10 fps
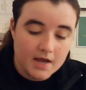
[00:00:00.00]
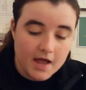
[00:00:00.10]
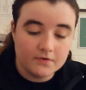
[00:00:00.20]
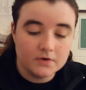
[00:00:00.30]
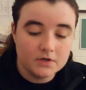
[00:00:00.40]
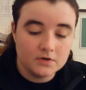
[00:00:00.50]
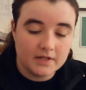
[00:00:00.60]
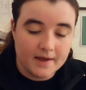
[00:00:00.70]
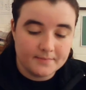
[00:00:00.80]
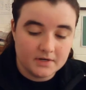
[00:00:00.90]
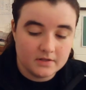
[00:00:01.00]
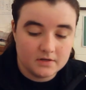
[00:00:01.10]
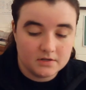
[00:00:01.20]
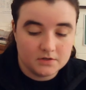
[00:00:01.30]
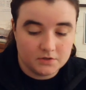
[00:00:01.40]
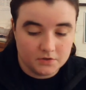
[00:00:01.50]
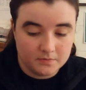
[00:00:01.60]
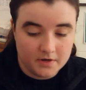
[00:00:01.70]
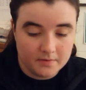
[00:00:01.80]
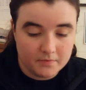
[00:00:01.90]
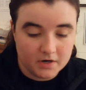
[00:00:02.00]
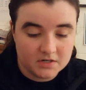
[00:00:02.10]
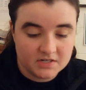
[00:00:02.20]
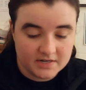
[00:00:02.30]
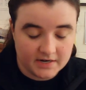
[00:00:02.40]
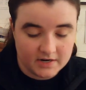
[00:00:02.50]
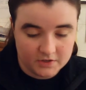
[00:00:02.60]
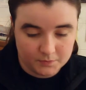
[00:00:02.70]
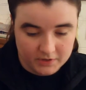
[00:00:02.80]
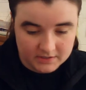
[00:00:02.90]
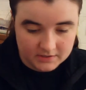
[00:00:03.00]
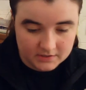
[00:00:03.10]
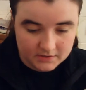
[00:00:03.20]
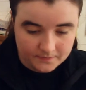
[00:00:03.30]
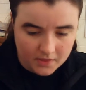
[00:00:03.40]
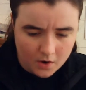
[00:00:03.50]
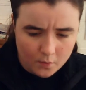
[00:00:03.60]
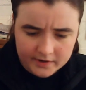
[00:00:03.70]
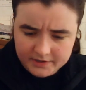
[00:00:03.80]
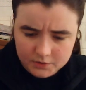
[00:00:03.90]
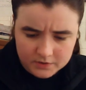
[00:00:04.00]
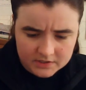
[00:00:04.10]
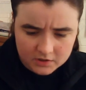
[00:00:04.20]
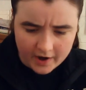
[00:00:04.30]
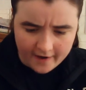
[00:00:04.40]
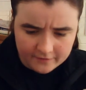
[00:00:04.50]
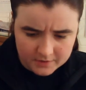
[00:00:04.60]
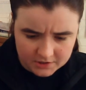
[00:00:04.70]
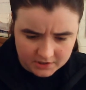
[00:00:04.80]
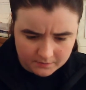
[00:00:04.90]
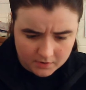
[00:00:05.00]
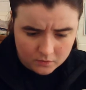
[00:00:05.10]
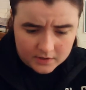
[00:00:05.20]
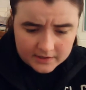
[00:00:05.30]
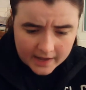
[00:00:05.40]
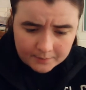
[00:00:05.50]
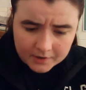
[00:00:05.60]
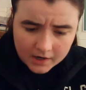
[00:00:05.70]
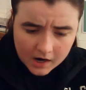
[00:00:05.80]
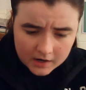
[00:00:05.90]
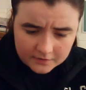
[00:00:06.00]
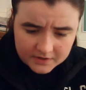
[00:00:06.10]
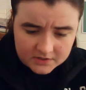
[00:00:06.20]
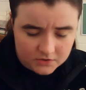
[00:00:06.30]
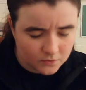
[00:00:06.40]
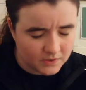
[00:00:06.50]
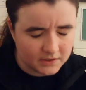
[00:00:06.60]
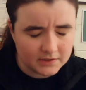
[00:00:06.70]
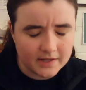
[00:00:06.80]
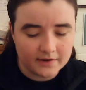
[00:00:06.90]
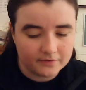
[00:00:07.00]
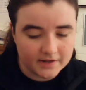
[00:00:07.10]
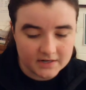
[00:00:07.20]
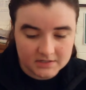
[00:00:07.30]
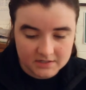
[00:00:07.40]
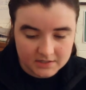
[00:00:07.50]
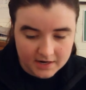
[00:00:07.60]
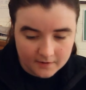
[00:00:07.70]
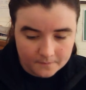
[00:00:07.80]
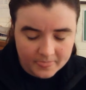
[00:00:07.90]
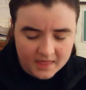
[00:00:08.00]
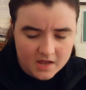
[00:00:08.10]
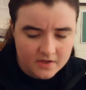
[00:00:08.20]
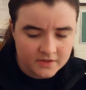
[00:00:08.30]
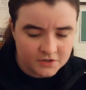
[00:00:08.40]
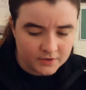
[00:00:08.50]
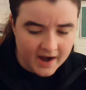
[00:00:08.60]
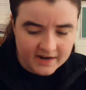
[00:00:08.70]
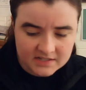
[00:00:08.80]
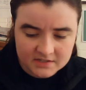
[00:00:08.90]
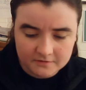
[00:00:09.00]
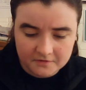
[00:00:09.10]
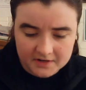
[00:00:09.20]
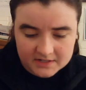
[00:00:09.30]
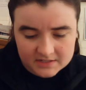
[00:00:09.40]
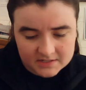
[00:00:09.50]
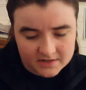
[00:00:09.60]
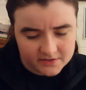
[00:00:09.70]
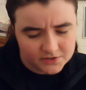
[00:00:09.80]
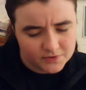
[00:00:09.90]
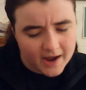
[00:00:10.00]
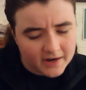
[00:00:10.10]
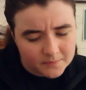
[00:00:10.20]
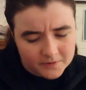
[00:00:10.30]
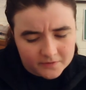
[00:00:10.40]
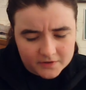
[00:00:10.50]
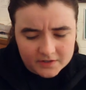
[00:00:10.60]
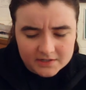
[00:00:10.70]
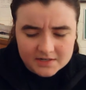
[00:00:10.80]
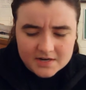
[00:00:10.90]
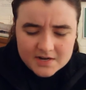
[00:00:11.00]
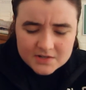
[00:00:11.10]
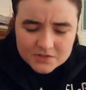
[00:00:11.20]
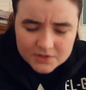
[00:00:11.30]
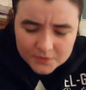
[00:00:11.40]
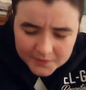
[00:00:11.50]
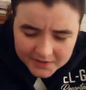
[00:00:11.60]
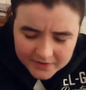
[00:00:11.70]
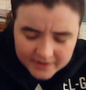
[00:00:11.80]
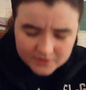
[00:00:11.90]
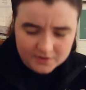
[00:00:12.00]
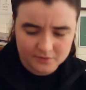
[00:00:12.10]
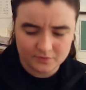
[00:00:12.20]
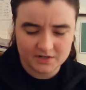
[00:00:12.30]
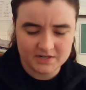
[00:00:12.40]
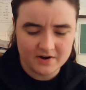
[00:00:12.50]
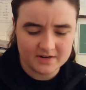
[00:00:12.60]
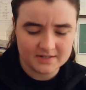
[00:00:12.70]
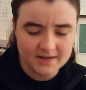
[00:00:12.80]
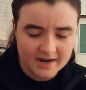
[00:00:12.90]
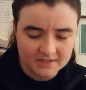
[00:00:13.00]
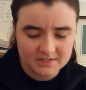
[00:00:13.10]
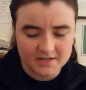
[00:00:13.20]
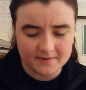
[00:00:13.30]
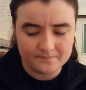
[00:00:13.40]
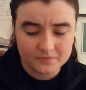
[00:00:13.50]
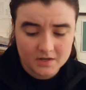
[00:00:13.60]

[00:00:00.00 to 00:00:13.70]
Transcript: Everyone who climbed into the tomb emerged singing its praises. What exquisite craftsmanship! What elaborate carvings! What lifelike detail! The dragons and phoenixes on the dragon pavilion, so real that you could reach out and touch them,